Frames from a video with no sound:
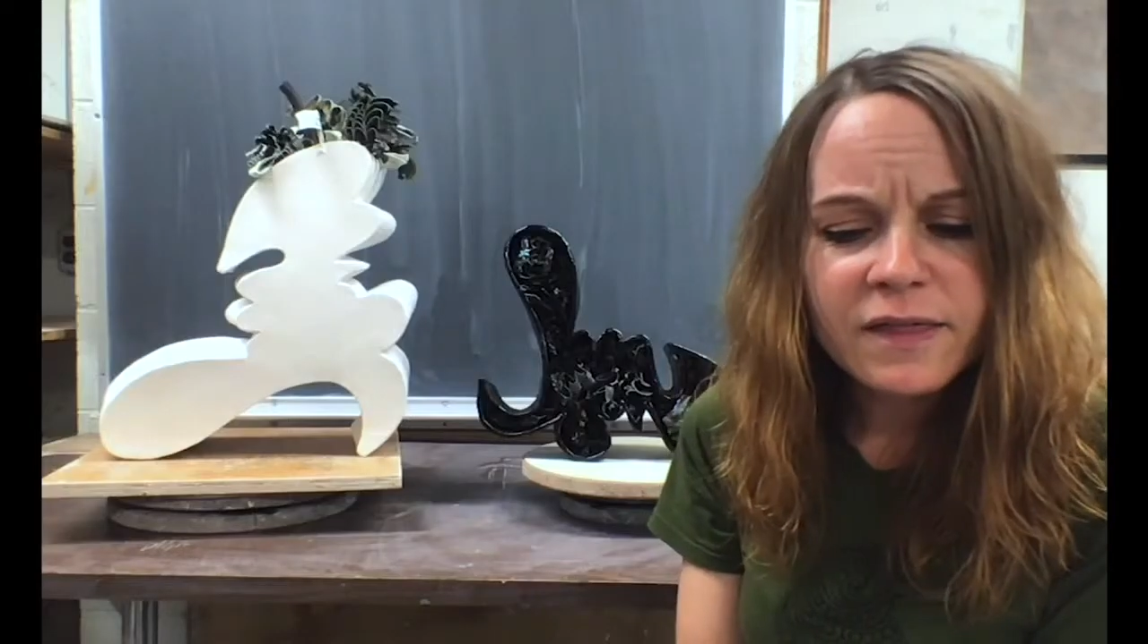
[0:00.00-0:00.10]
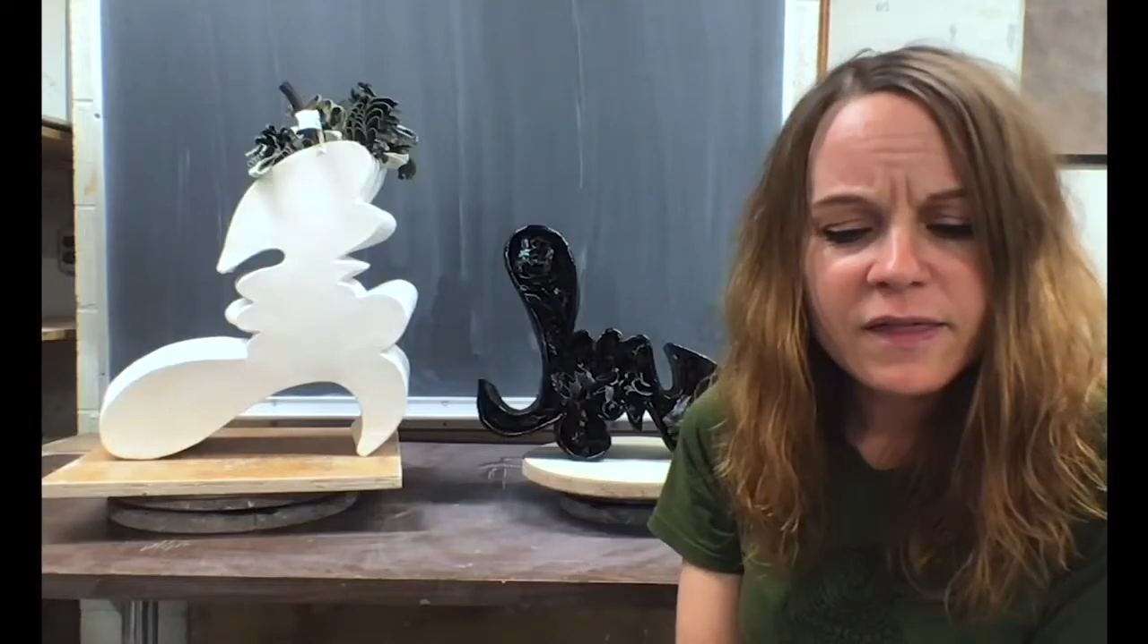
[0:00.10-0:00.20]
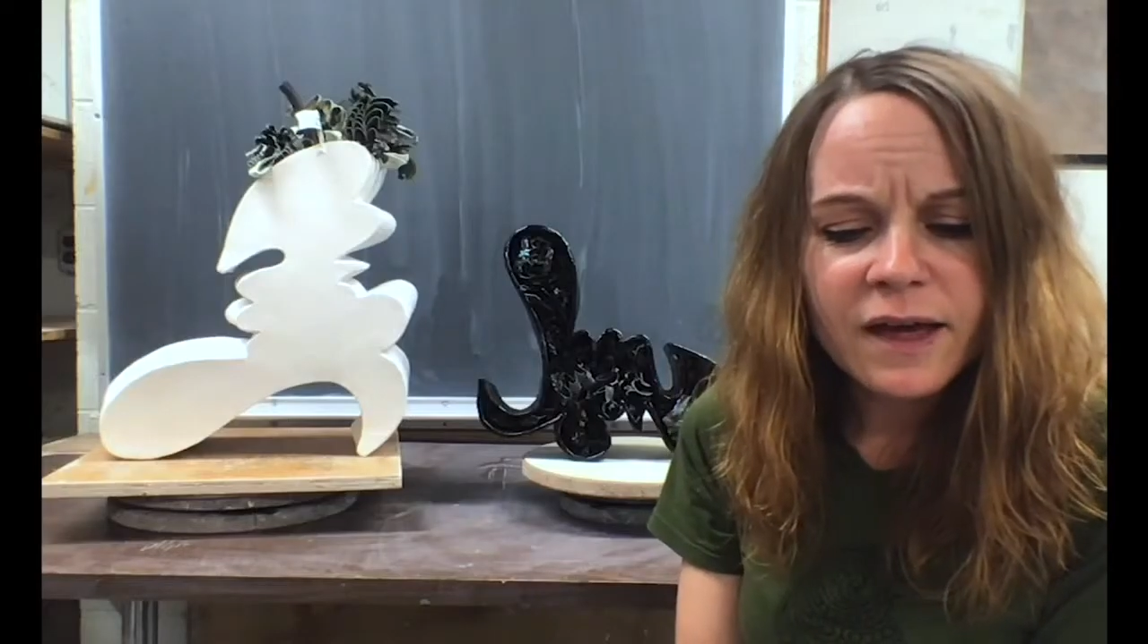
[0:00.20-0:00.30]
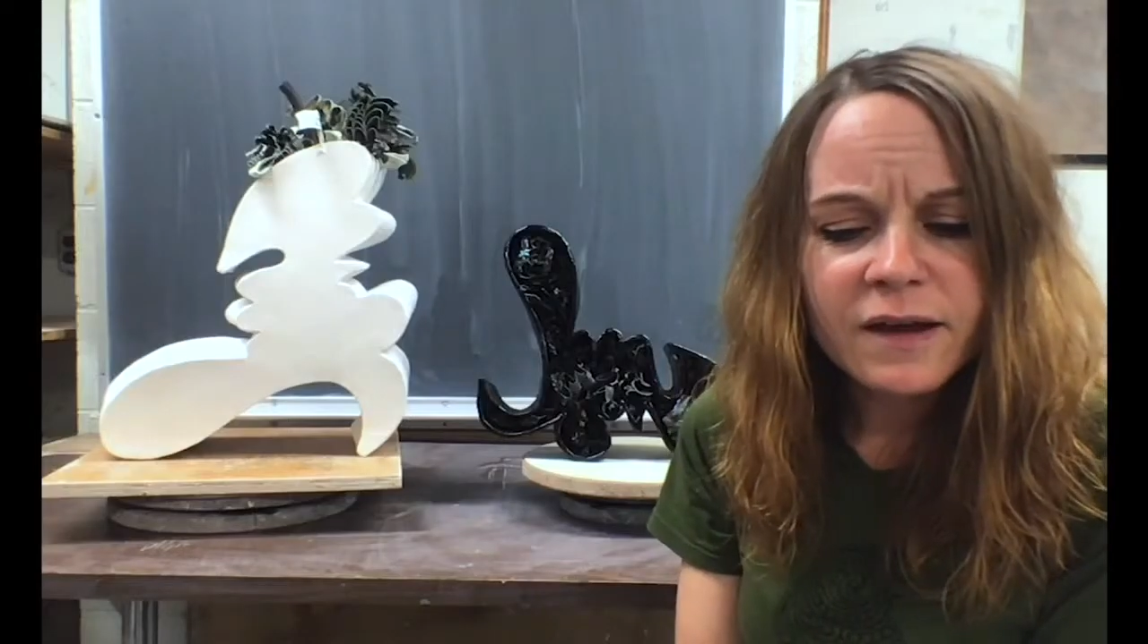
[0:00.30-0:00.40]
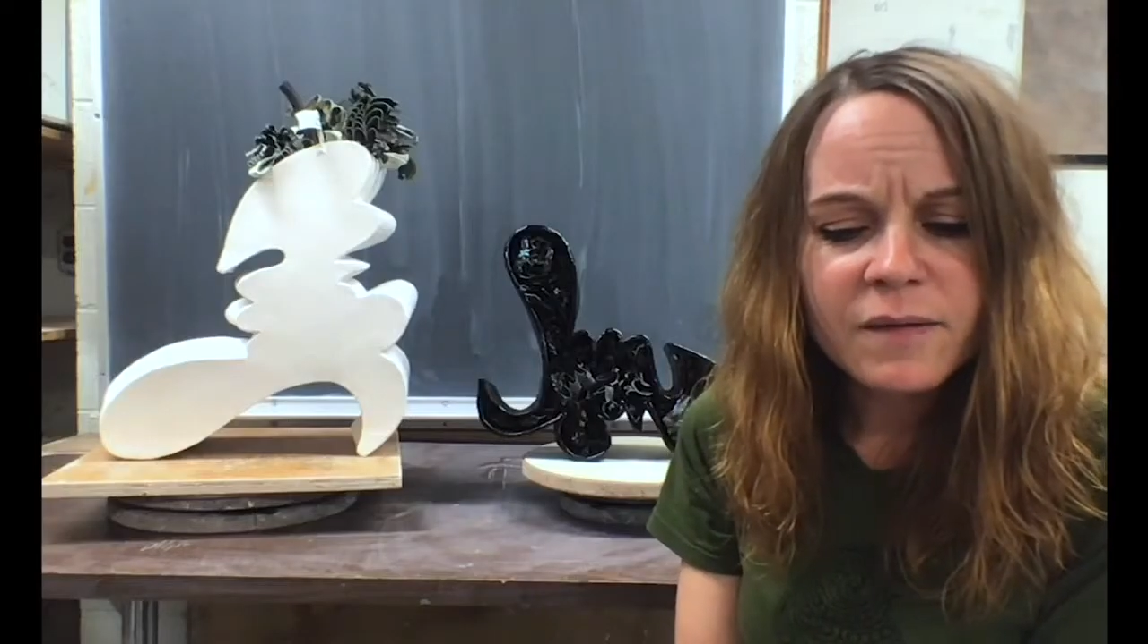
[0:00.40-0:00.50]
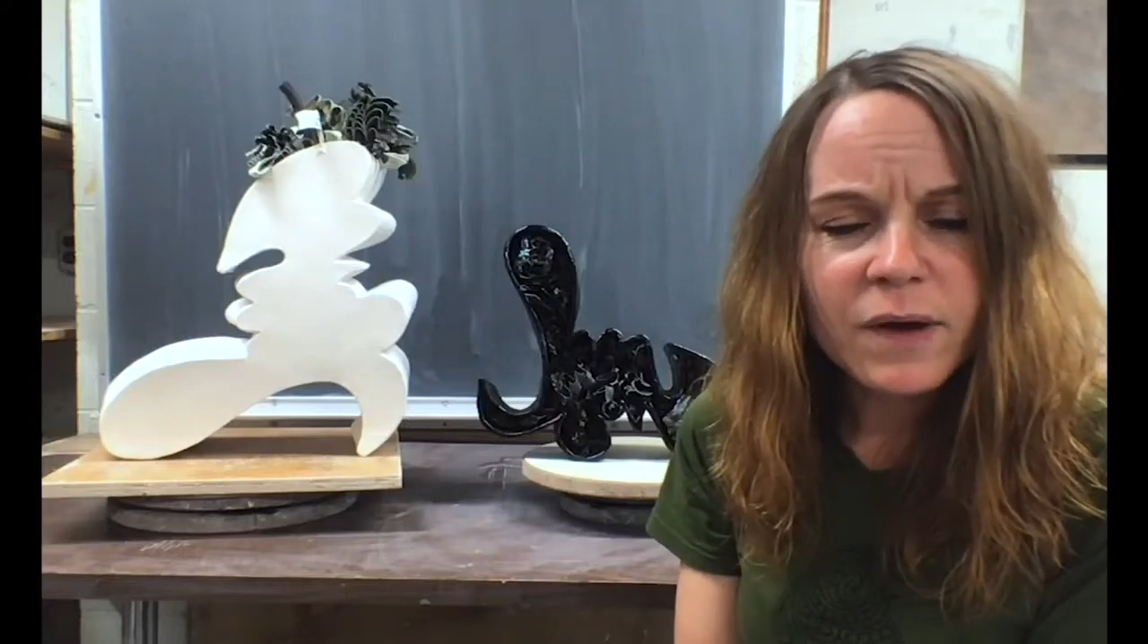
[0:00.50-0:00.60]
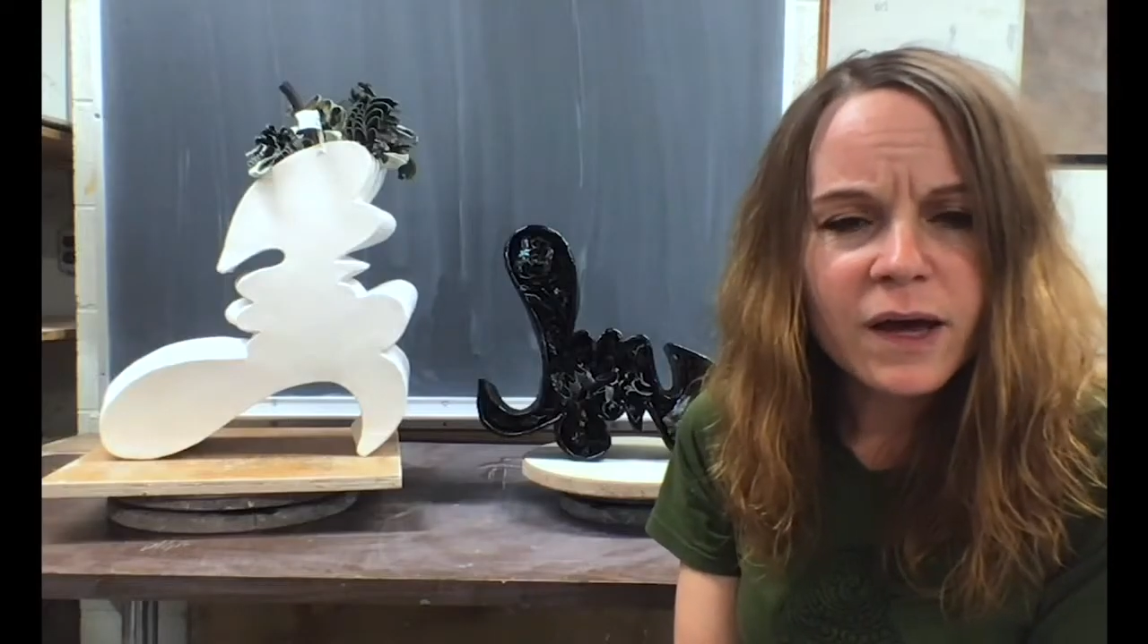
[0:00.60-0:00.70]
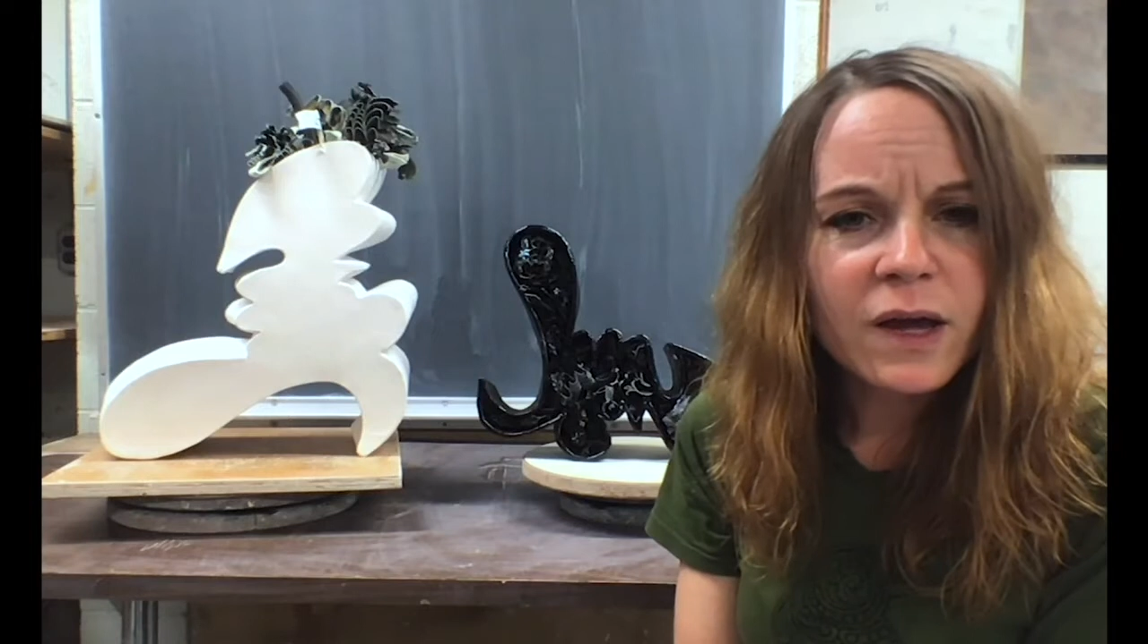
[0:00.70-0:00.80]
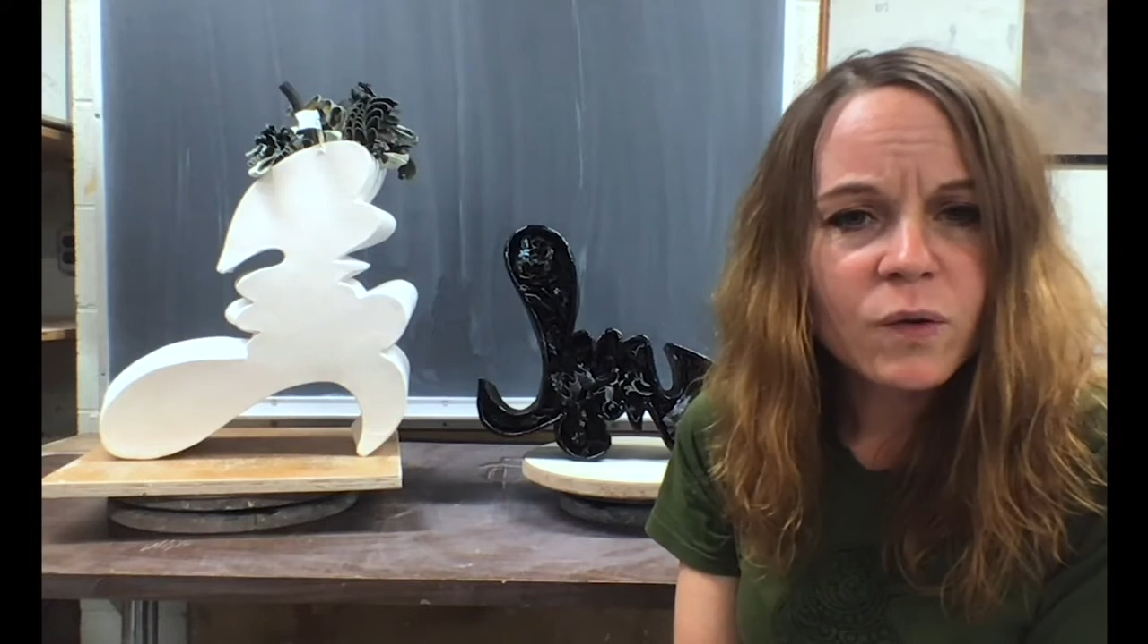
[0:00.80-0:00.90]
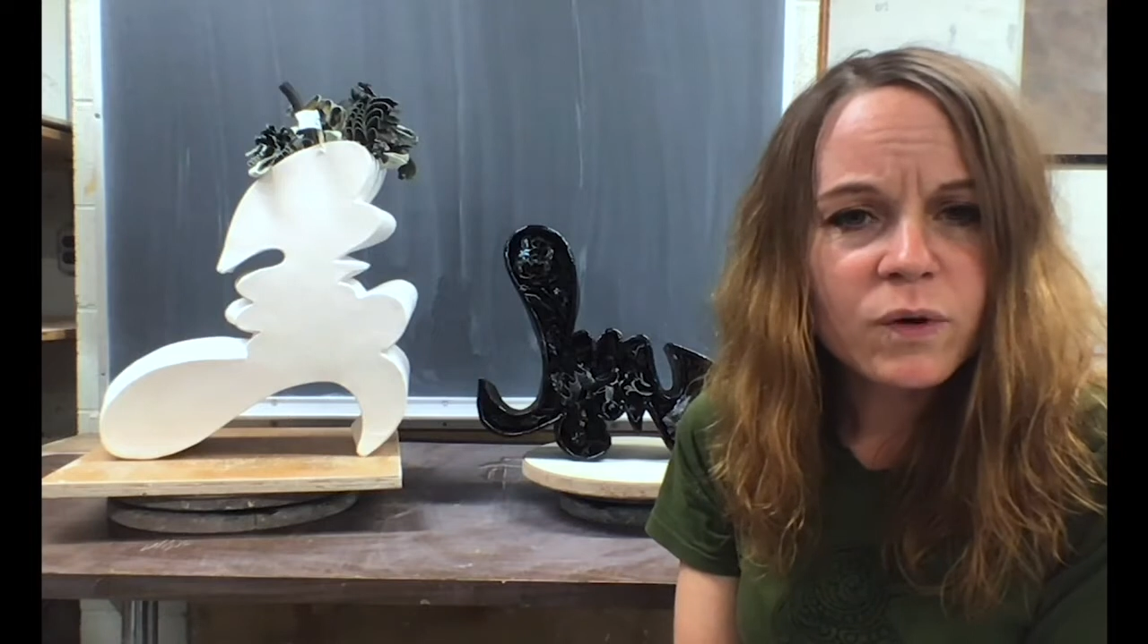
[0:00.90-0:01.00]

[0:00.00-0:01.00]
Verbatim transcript: that my